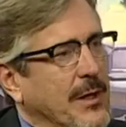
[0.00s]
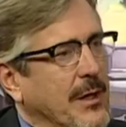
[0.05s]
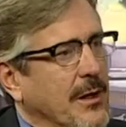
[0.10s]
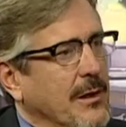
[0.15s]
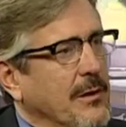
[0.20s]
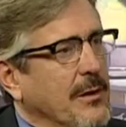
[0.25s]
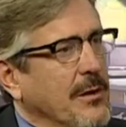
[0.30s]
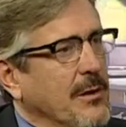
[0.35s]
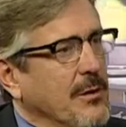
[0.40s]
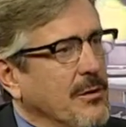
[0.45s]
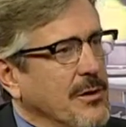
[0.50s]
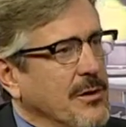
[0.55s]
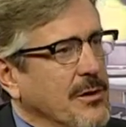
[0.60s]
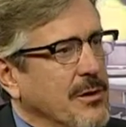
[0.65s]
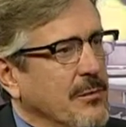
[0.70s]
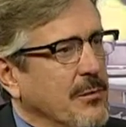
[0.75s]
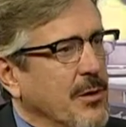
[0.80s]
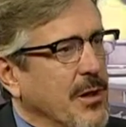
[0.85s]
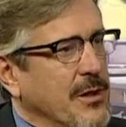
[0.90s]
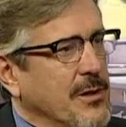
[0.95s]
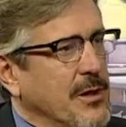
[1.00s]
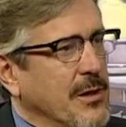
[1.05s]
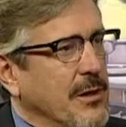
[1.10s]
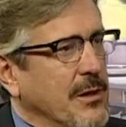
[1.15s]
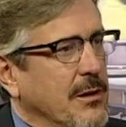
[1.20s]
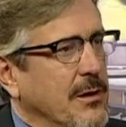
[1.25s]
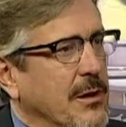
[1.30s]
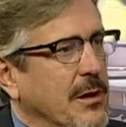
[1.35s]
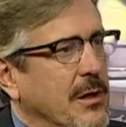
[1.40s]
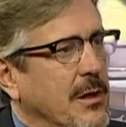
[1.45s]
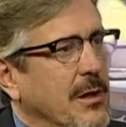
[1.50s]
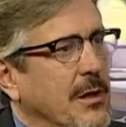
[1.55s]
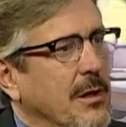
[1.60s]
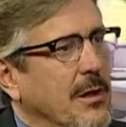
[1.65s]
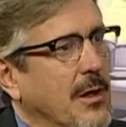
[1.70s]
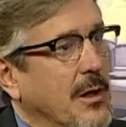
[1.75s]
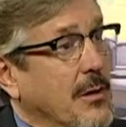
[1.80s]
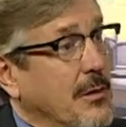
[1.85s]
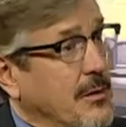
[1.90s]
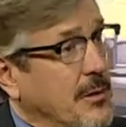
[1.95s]
Hinckley, who was the president,
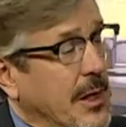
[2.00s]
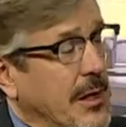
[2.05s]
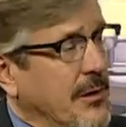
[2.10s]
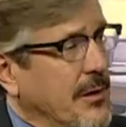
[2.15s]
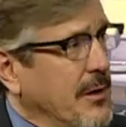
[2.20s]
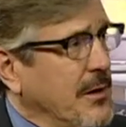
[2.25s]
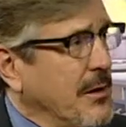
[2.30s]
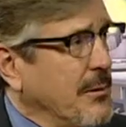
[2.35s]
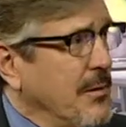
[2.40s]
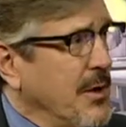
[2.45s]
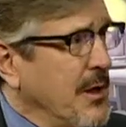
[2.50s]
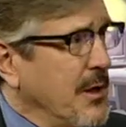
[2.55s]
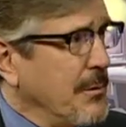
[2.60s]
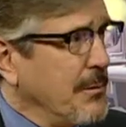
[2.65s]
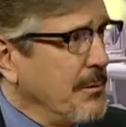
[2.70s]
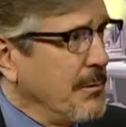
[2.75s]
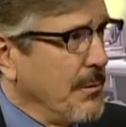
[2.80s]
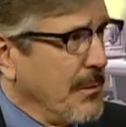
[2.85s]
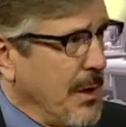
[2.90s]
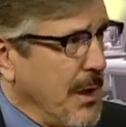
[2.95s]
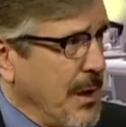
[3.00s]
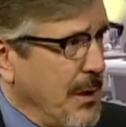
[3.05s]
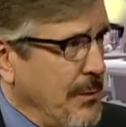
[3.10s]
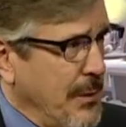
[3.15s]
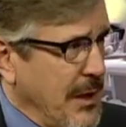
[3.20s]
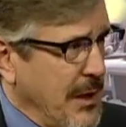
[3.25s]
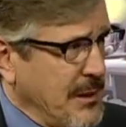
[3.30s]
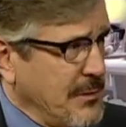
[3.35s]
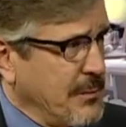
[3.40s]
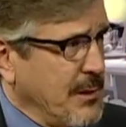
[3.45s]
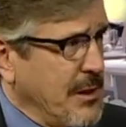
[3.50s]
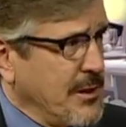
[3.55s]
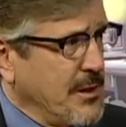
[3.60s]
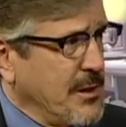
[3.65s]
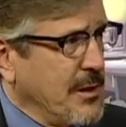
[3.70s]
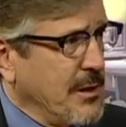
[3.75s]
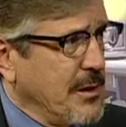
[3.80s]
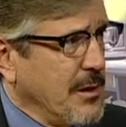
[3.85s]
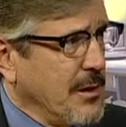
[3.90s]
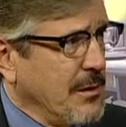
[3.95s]
uh, I think the immediate uh, past
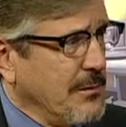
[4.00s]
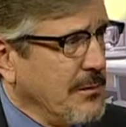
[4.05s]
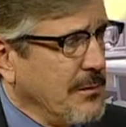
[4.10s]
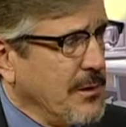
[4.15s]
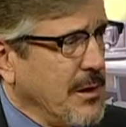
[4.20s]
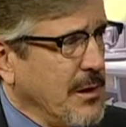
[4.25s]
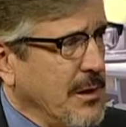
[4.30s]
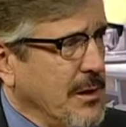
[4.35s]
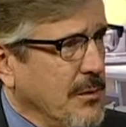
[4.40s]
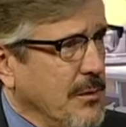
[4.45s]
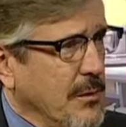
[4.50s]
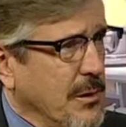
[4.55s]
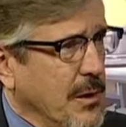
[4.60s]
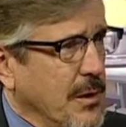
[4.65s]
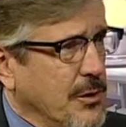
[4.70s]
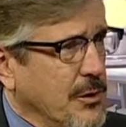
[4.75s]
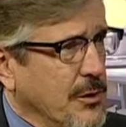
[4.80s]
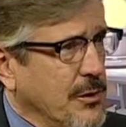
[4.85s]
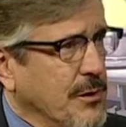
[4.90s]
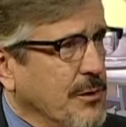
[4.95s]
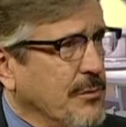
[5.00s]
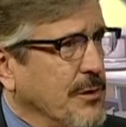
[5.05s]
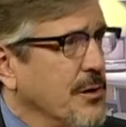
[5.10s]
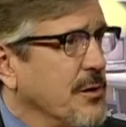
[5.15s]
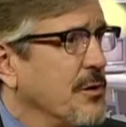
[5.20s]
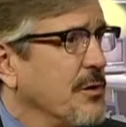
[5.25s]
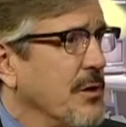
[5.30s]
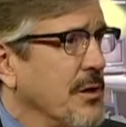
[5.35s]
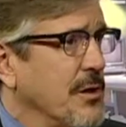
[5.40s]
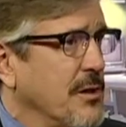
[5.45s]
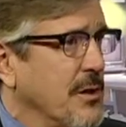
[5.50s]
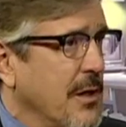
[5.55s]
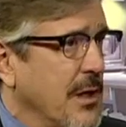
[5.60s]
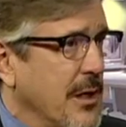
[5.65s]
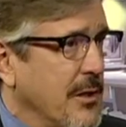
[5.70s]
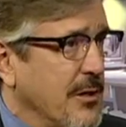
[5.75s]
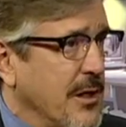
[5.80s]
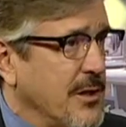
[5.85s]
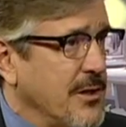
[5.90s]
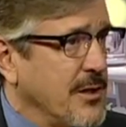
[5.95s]
president of the uh, Church of Jesus Christ of
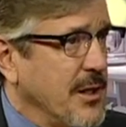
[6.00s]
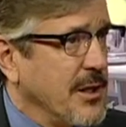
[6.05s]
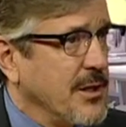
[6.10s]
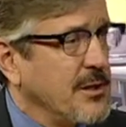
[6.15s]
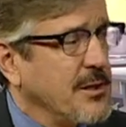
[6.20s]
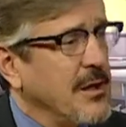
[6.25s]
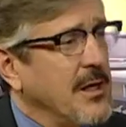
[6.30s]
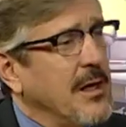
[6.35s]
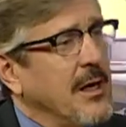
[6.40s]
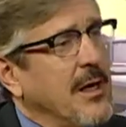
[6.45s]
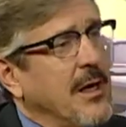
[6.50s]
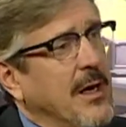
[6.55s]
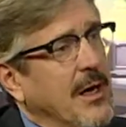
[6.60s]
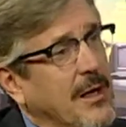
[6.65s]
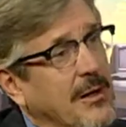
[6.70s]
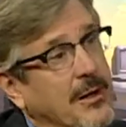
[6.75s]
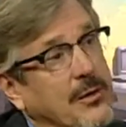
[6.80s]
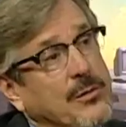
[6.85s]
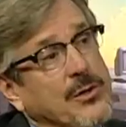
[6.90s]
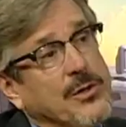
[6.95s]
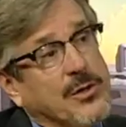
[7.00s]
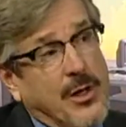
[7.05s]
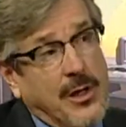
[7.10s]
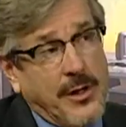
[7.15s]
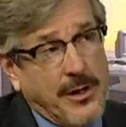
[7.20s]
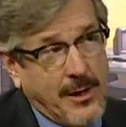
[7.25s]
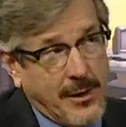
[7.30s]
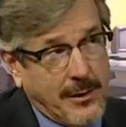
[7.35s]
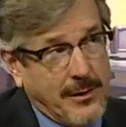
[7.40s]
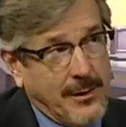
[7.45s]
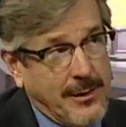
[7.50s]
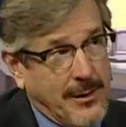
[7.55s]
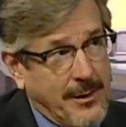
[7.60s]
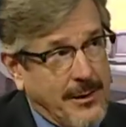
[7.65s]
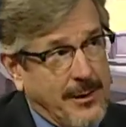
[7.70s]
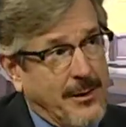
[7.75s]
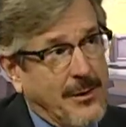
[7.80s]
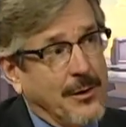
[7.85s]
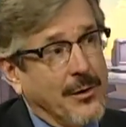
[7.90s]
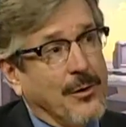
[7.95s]
Latter Day Saints, and then it was John Hinckley,
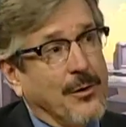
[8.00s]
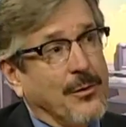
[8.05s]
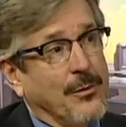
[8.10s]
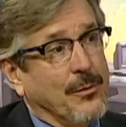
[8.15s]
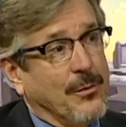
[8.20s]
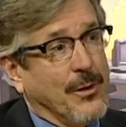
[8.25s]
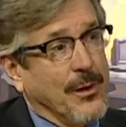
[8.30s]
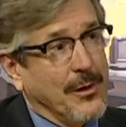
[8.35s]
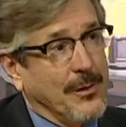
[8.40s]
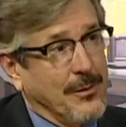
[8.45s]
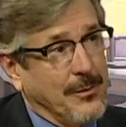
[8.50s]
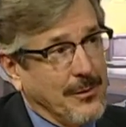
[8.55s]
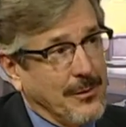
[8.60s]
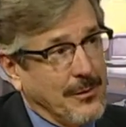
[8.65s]
who, who we, tried